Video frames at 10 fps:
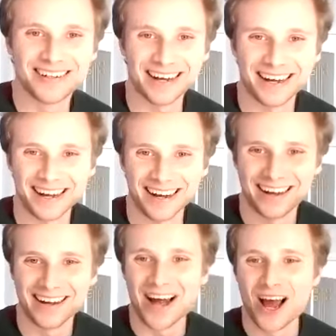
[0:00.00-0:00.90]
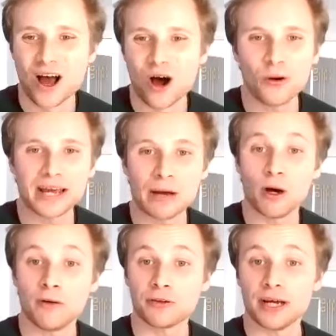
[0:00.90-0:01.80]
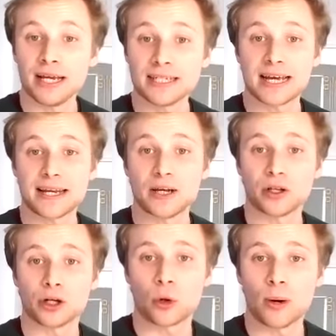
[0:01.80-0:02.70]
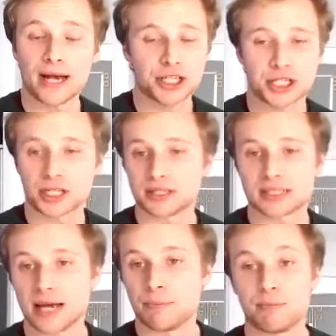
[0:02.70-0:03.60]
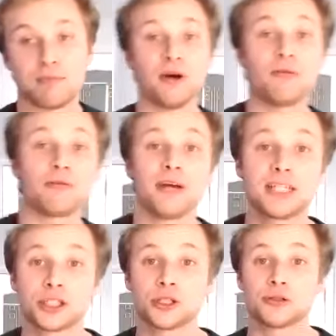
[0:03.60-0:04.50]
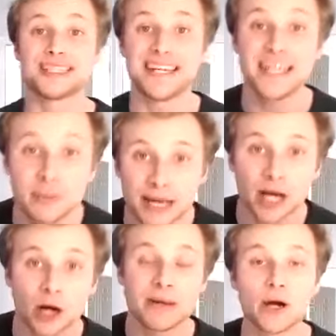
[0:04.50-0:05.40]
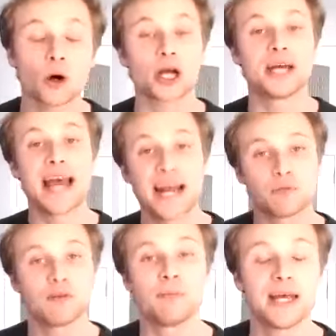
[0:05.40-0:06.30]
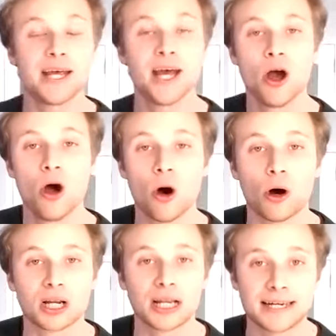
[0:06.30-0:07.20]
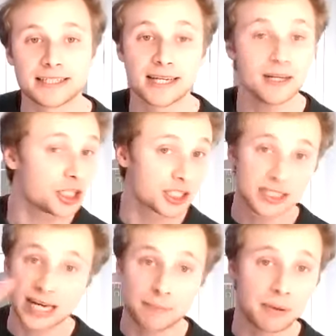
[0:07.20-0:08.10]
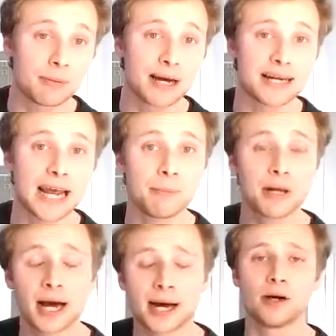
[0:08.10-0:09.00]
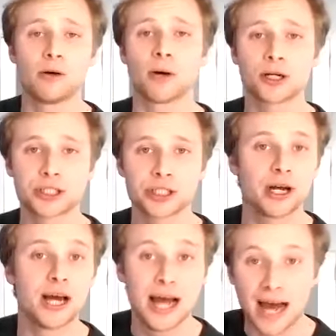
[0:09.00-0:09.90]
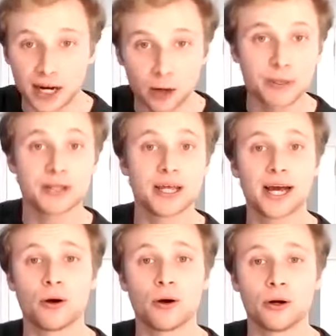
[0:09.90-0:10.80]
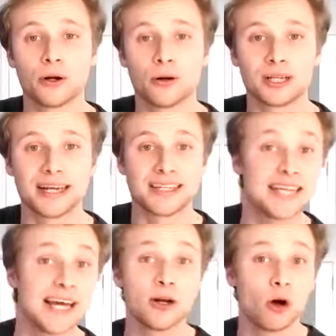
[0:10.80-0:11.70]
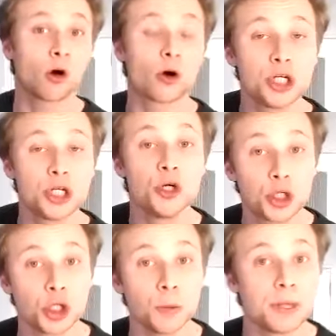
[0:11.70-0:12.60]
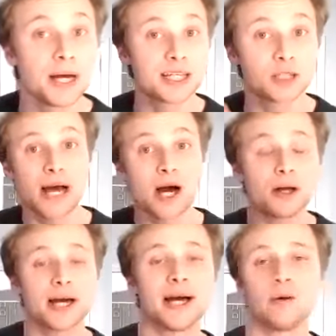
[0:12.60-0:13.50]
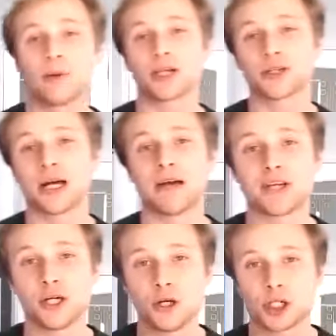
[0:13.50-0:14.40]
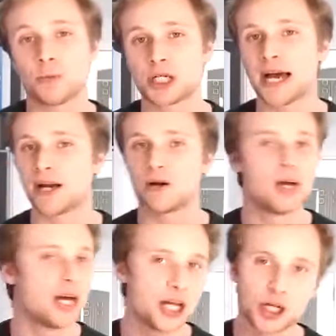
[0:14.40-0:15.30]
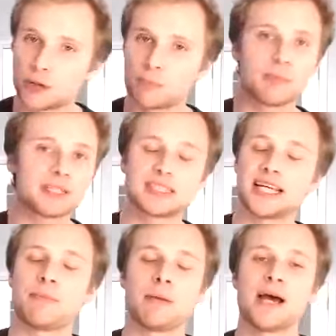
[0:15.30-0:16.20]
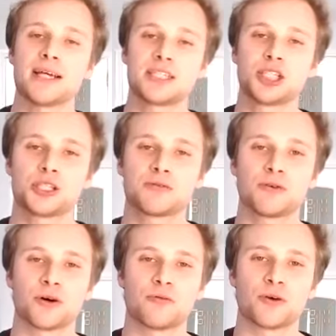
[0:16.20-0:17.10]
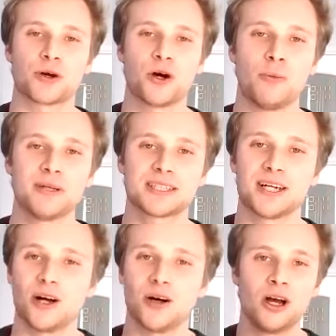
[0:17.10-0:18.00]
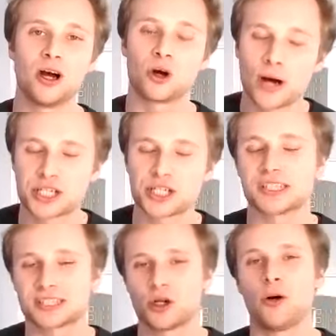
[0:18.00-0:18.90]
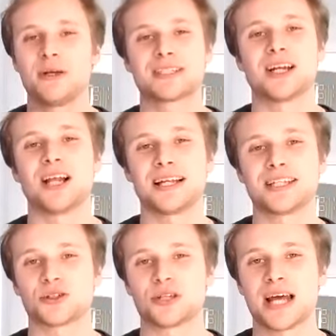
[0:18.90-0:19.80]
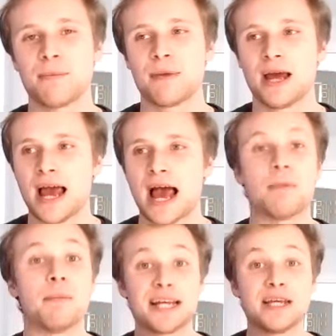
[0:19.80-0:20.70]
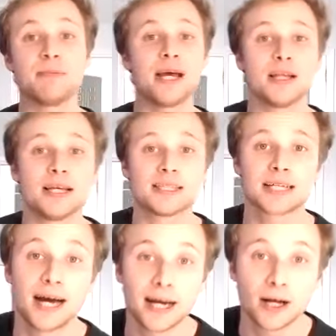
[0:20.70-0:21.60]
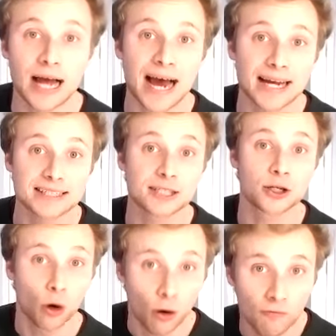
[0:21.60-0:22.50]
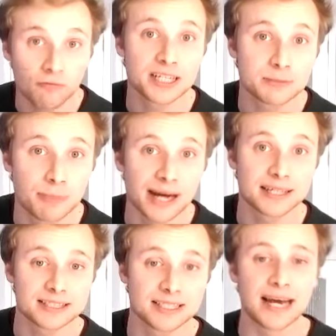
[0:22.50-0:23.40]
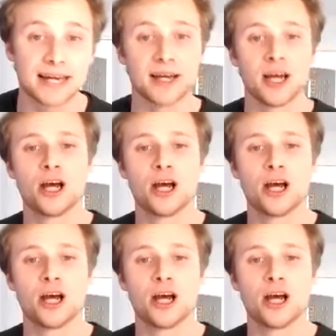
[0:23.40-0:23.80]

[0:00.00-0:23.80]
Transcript: Yeah. Okay, well, if there is any other questions, feel free to email me or connect with me on LinkedIn. Just type in my name, Kyle Murtagh, and I'll be there on LinkedIn or on YouTube as well. Kyle Murtagh, I have a YouTube channel. You can send me messages for comments and questions as comments, and I'll answer them. And my email is kyle@confidencebydesign.com.